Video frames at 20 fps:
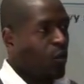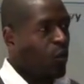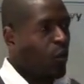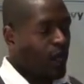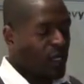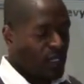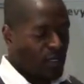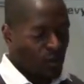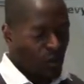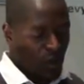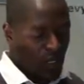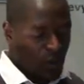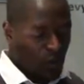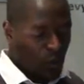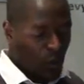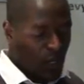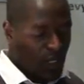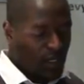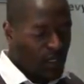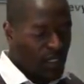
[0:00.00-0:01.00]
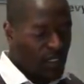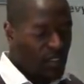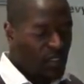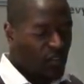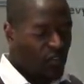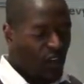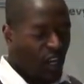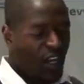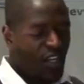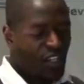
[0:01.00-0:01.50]
what does
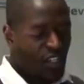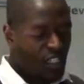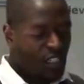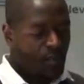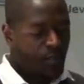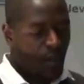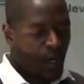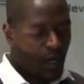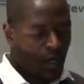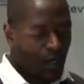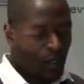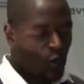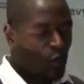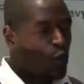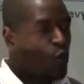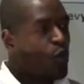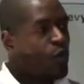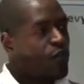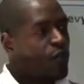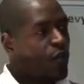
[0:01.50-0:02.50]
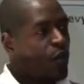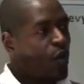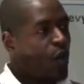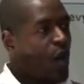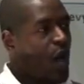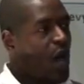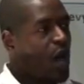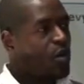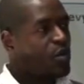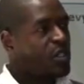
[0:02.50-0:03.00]
the grain chinch bug look
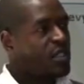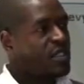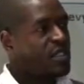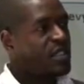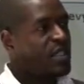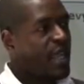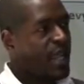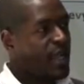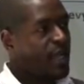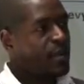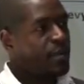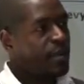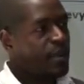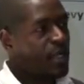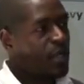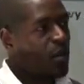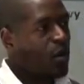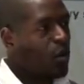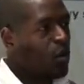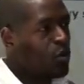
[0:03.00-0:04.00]
for? How does it end up in our